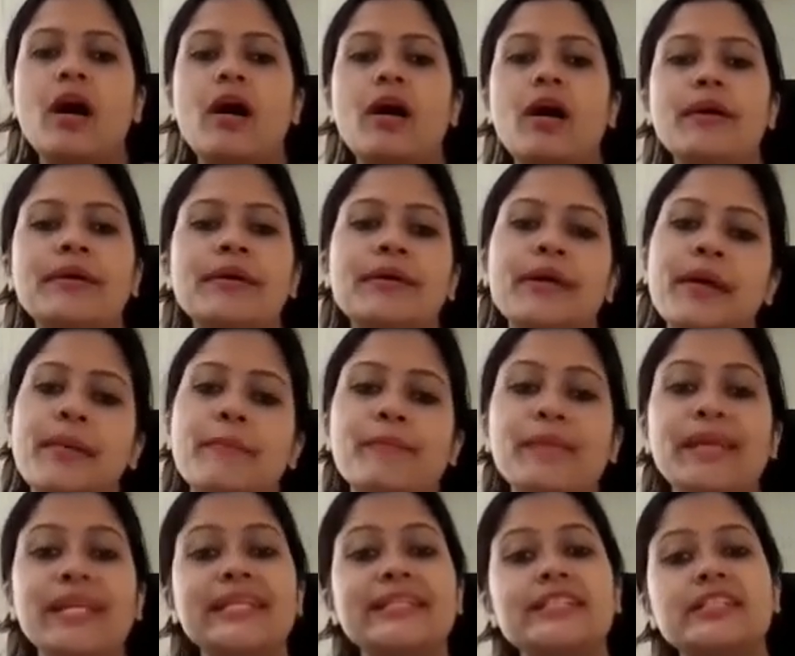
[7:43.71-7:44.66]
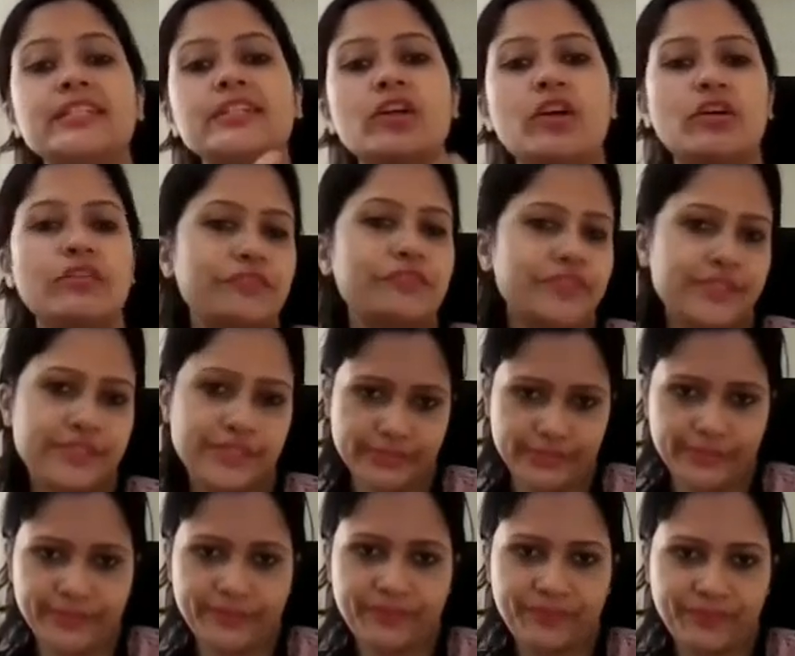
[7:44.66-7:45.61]
a military
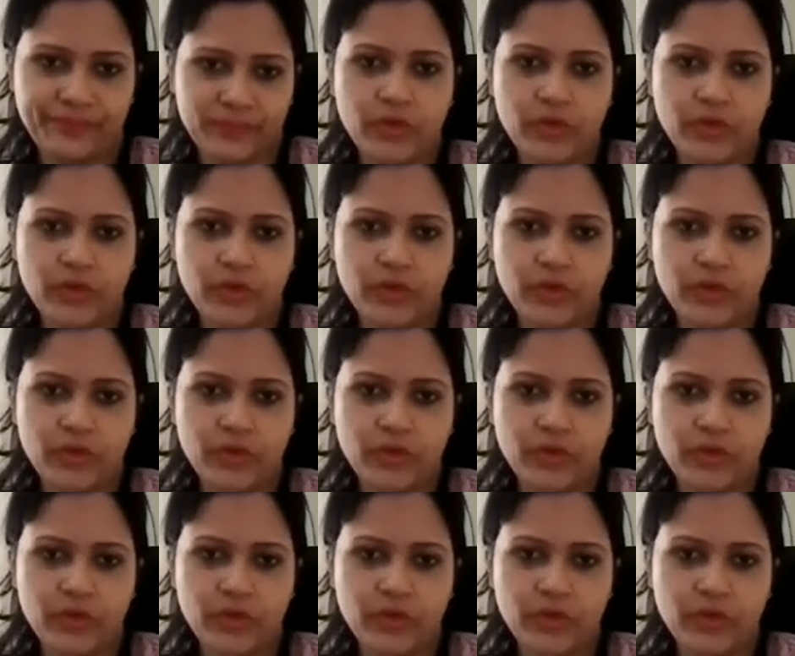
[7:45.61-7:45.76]
officer.